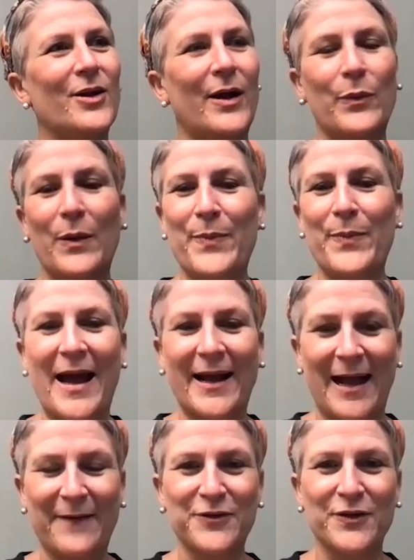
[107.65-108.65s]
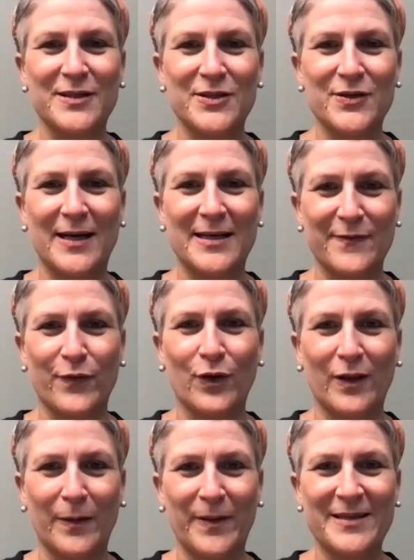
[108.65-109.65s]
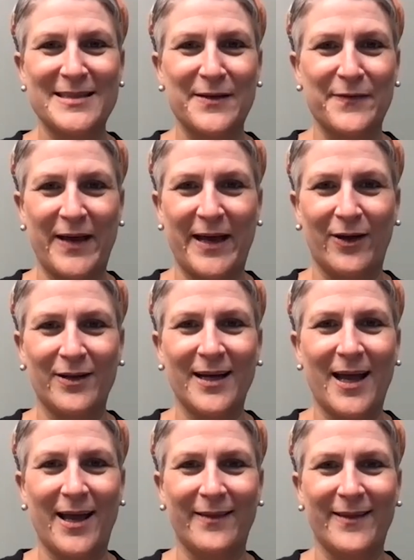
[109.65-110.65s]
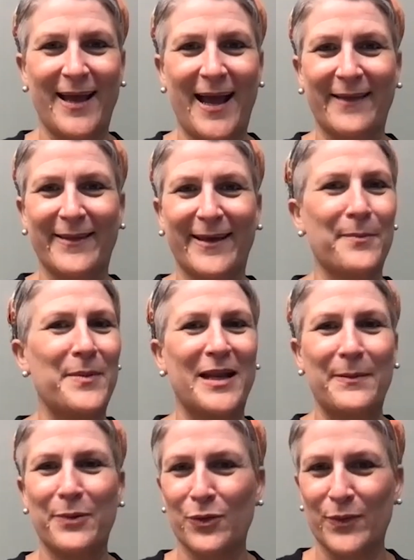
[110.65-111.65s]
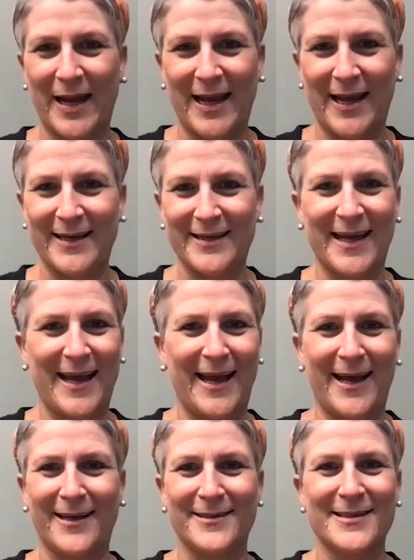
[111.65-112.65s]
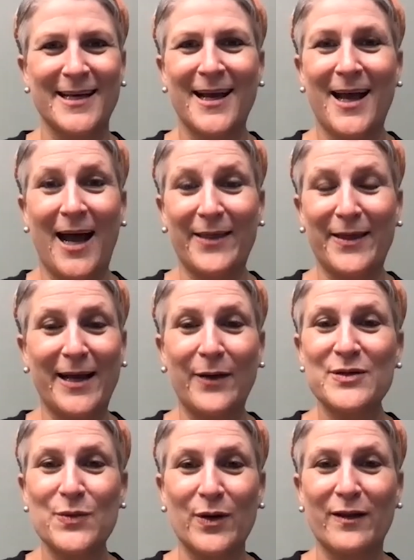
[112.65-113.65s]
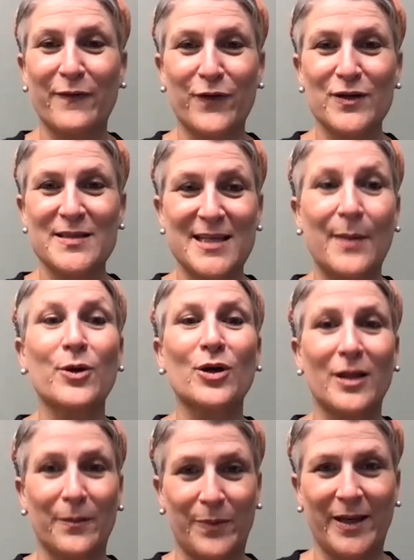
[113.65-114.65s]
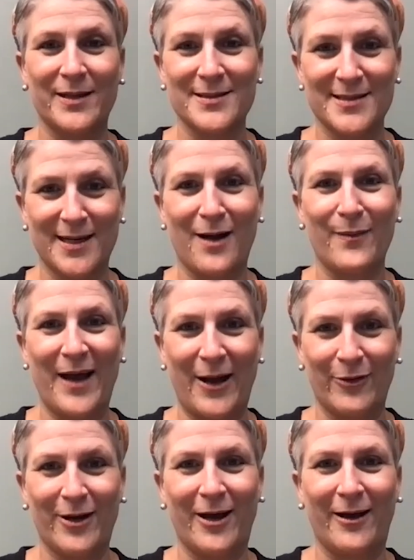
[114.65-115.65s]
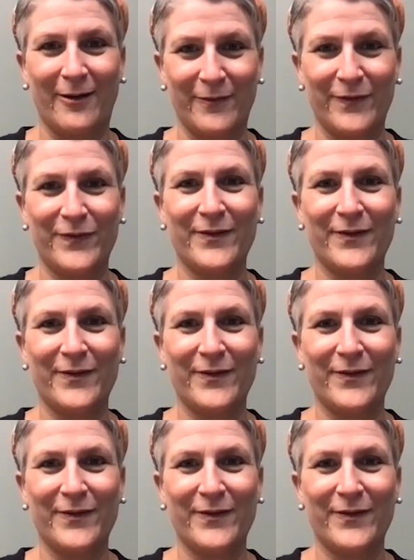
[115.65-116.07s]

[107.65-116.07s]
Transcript: I went back after the 2004 Olympics to Vail, and they had like a mini parade. And I think I was one of the first summer Olympians to come out of